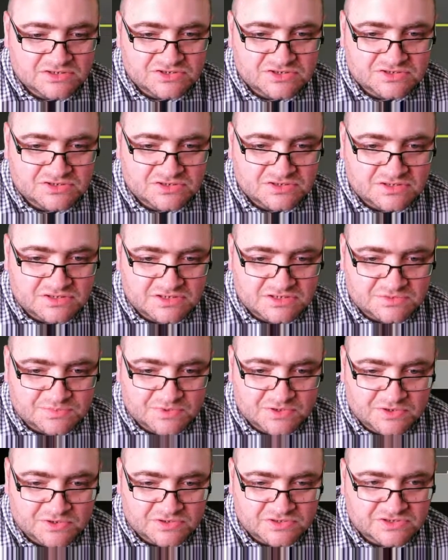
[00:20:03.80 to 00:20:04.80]
change my
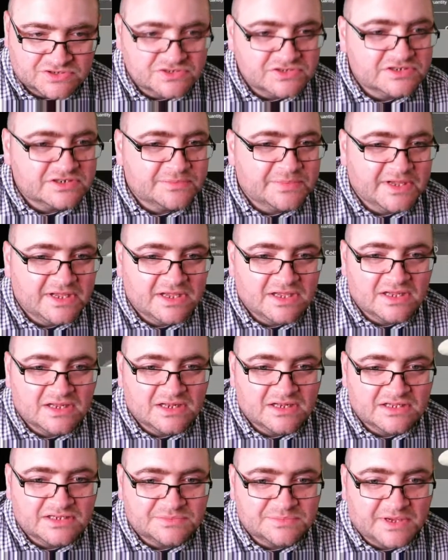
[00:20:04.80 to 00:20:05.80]
hook size a bit.
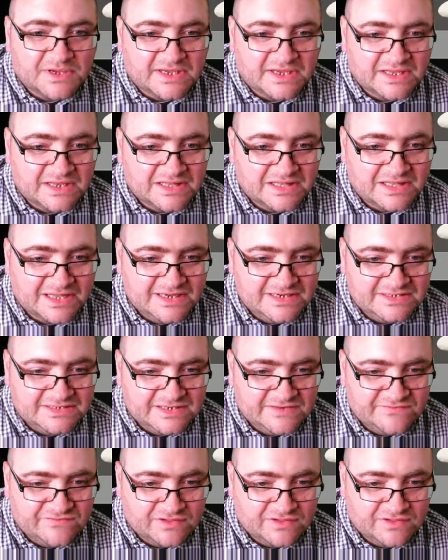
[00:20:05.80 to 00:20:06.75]
Let's make it lazy for the